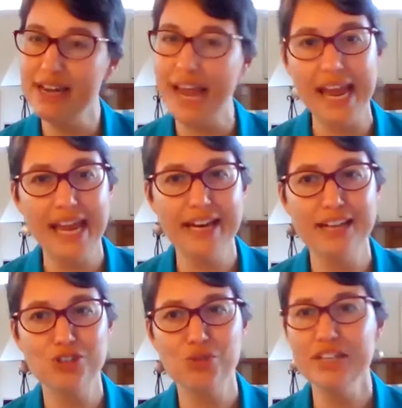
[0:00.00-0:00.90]
And
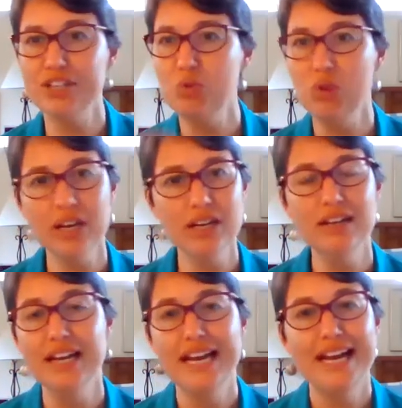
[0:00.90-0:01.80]
Joy,
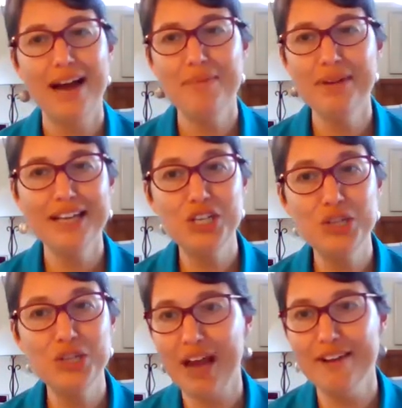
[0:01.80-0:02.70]
I'm going to let
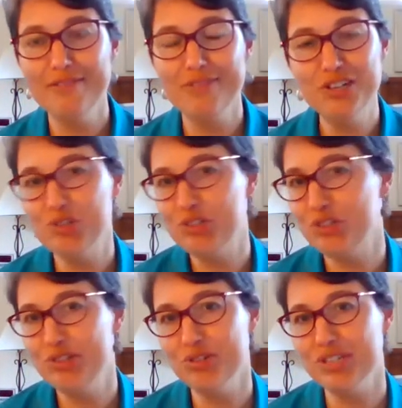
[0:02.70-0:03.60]
you kind of
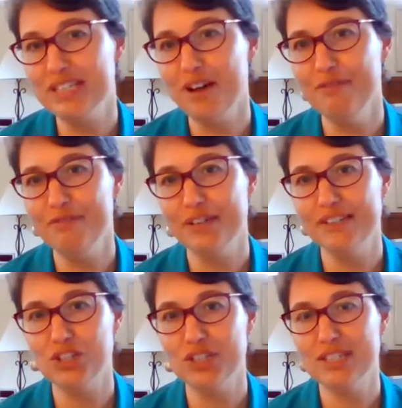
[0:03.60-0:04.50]
introduce yourself and
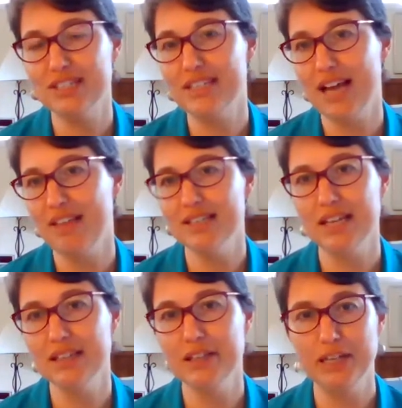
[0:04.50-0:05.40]
just tell us a
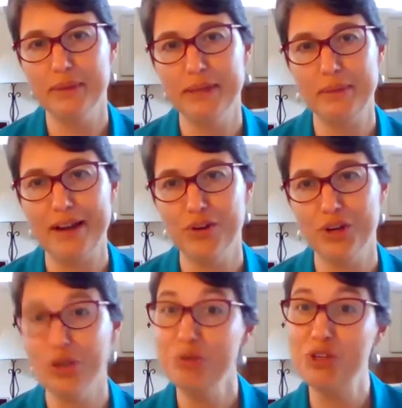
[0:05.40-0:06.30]
little bit about
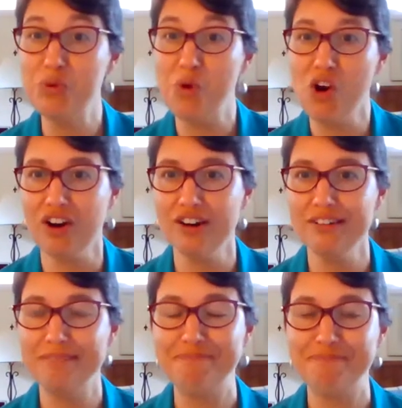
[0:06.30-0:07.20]
who you are.